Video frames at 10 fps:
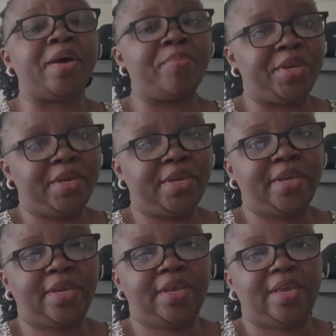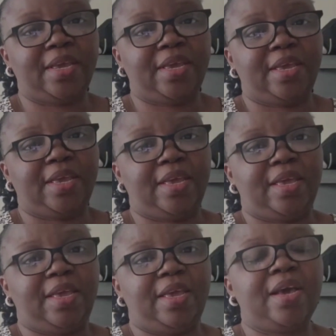in Abu Dhabi
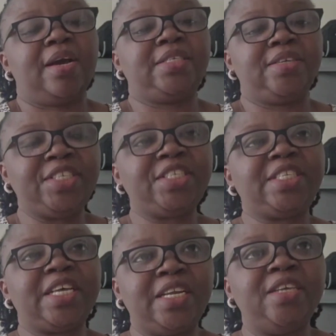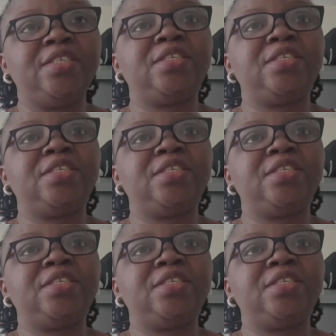as a registered